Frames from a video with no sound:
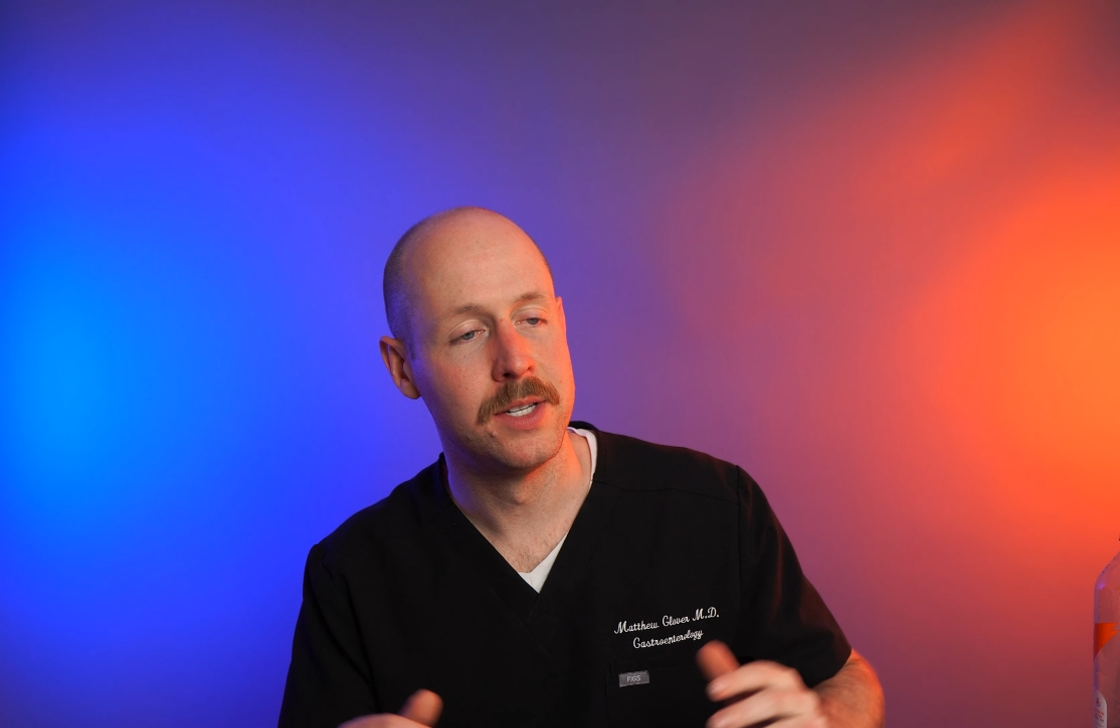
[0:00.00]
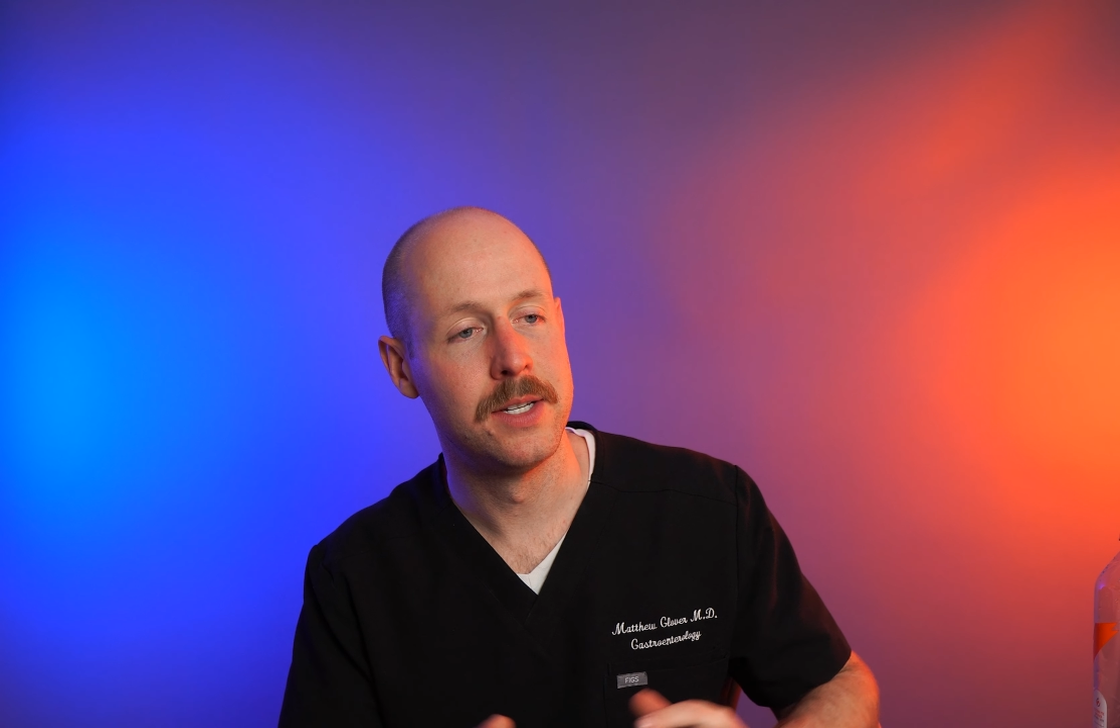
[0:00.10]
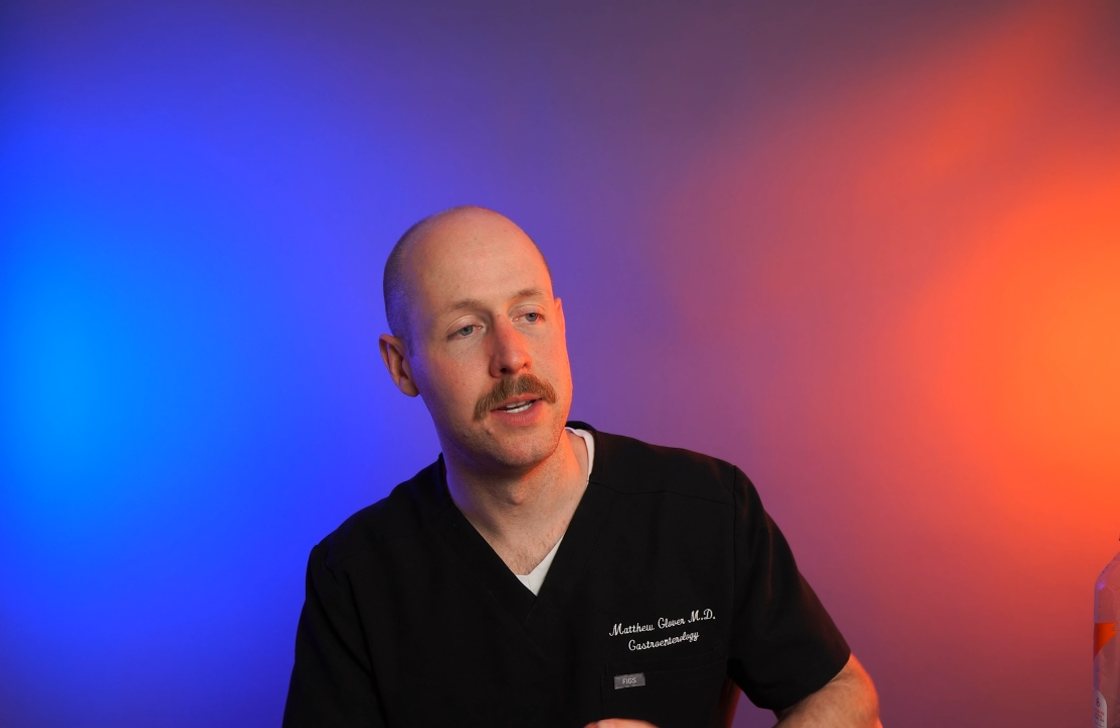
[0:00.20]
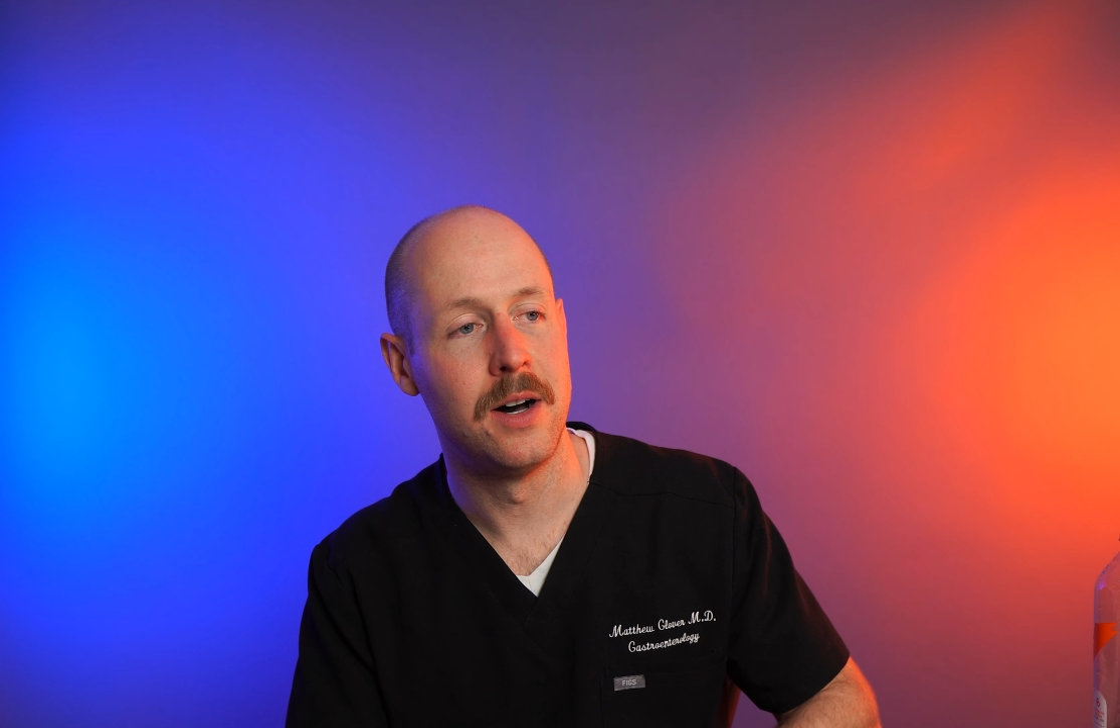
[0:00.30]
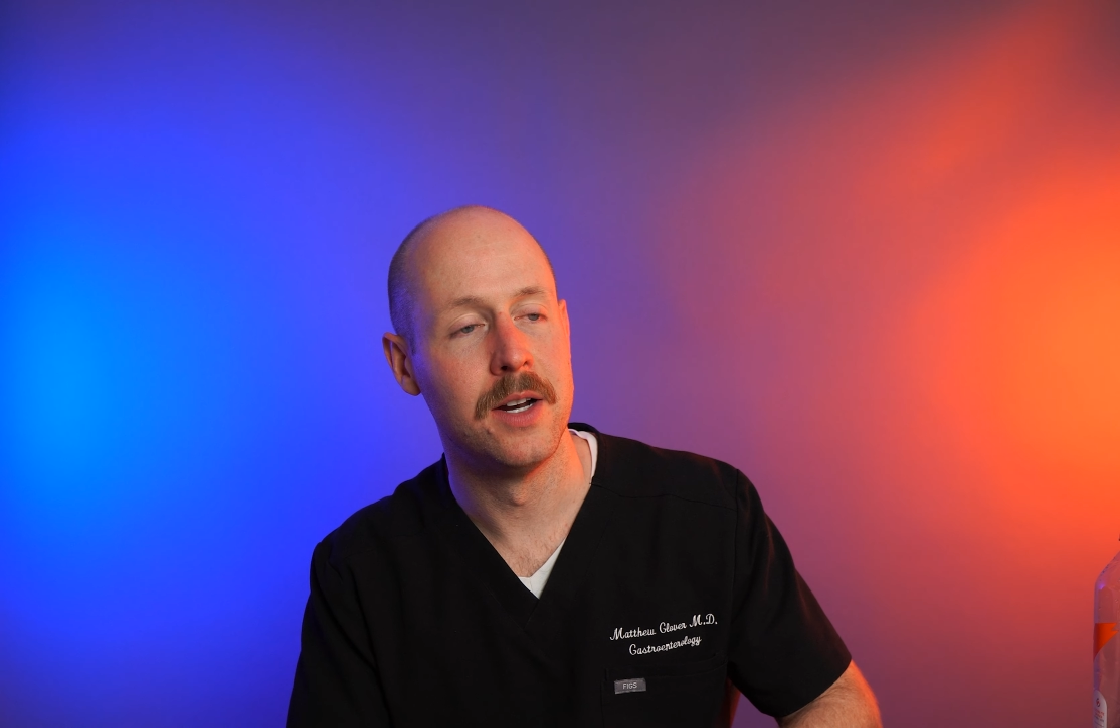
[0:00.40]

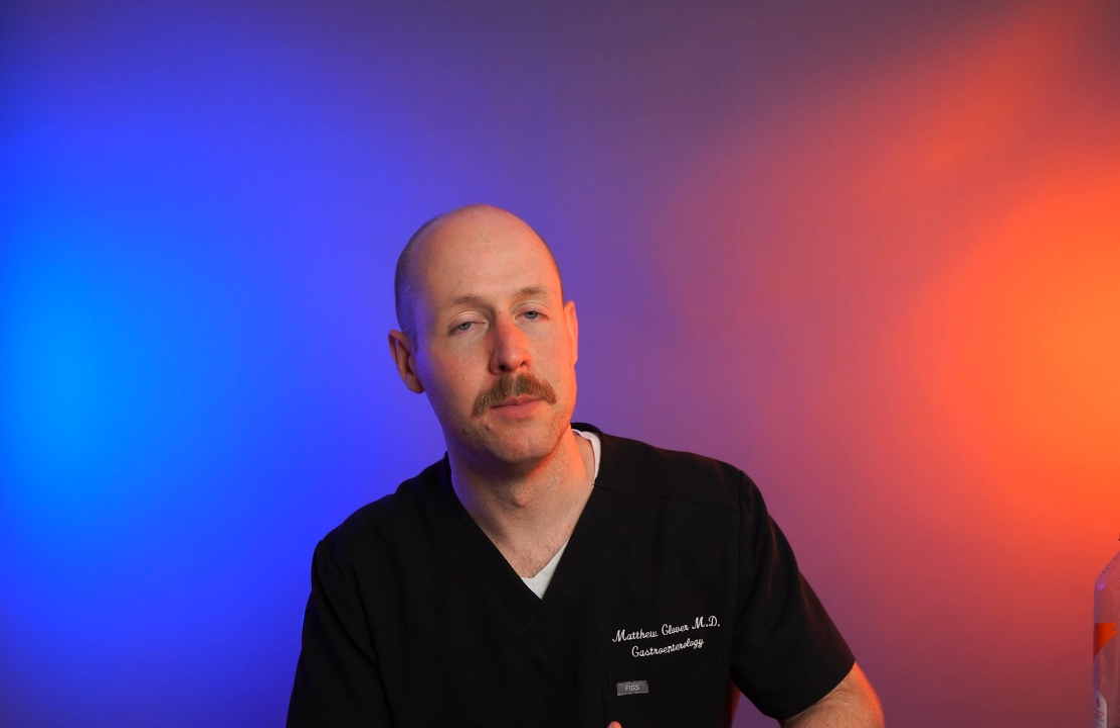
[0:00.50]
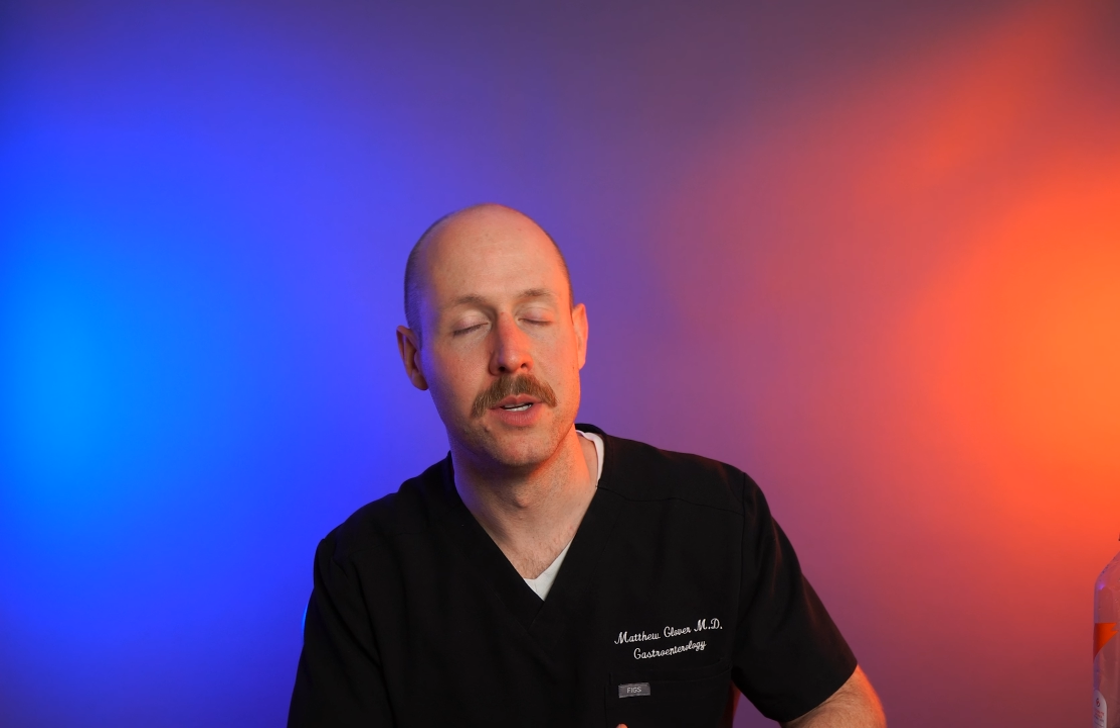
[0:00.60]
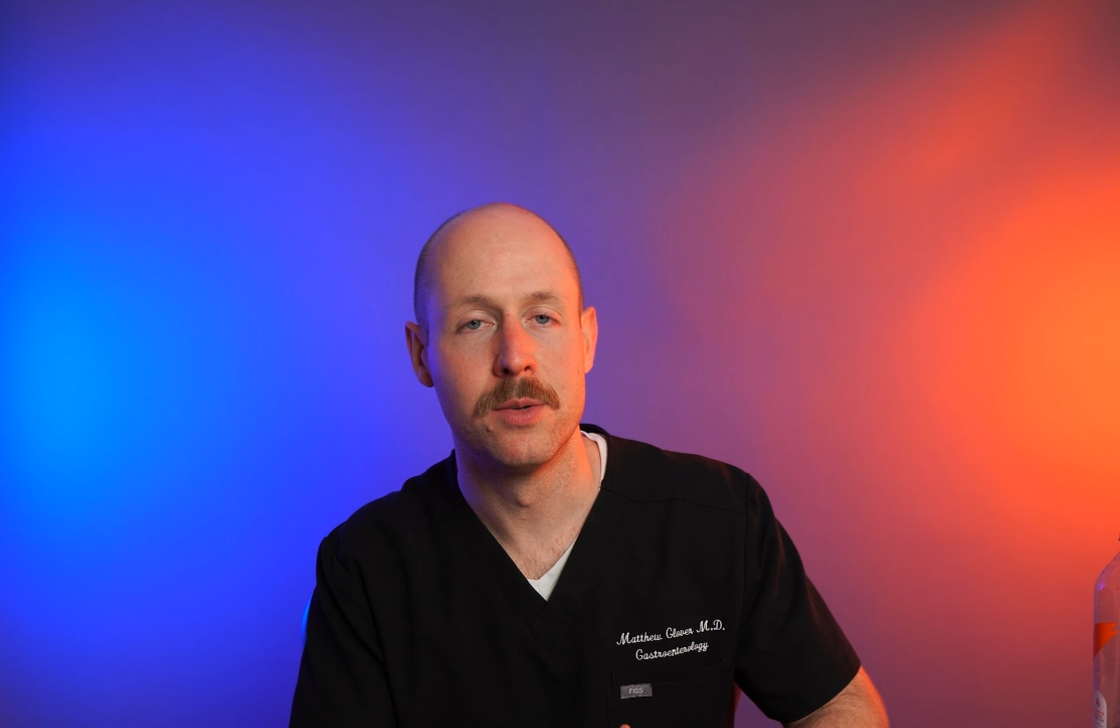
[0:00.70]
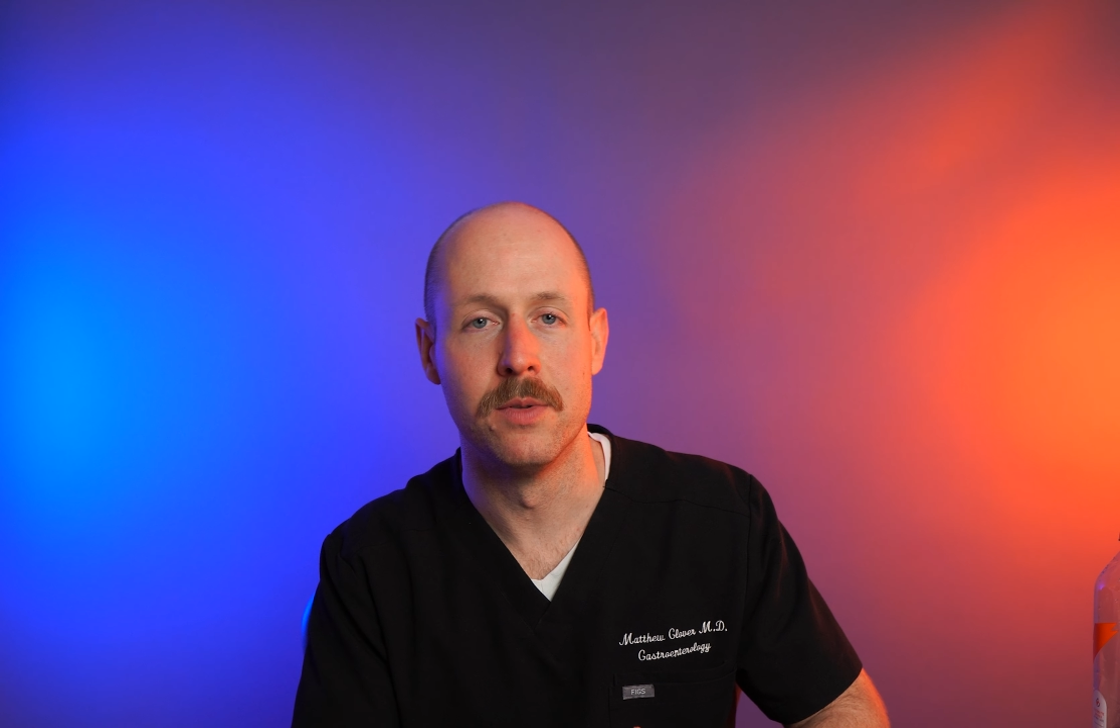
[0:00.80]
synonymous